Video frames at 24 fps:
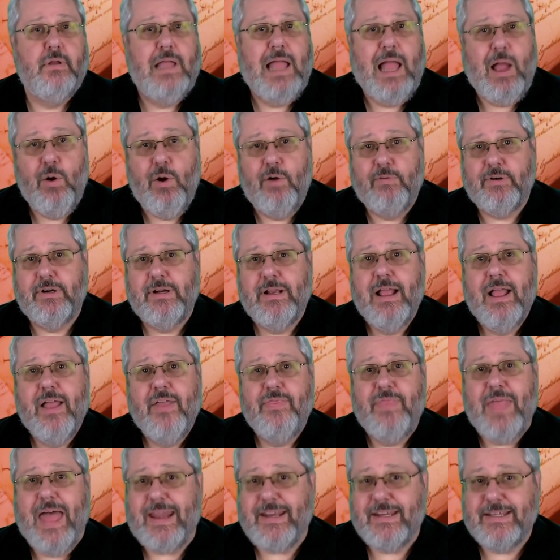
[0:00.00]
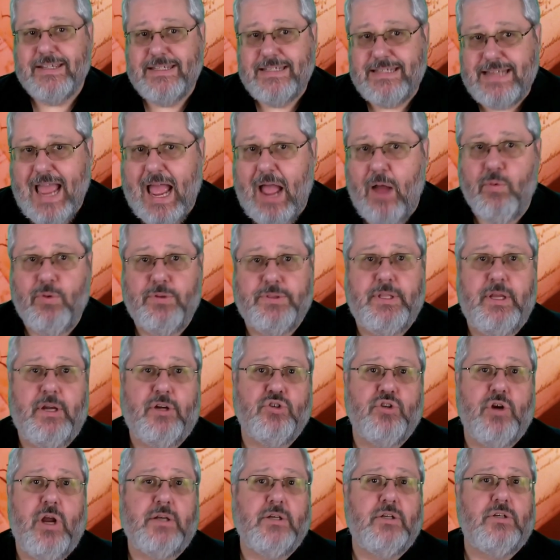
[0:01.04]
However, that is not what they are
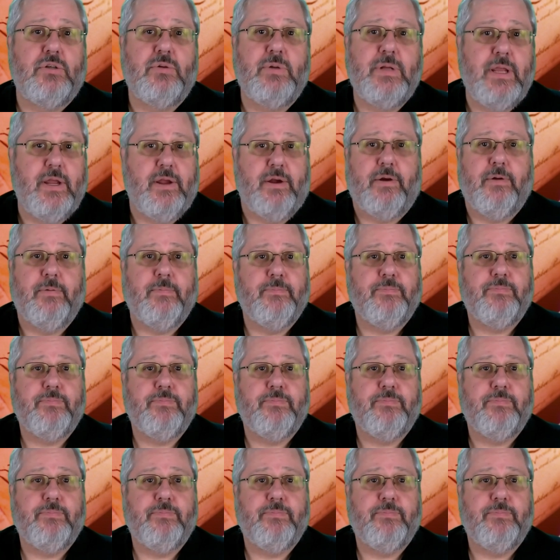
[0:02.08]
trying to do here.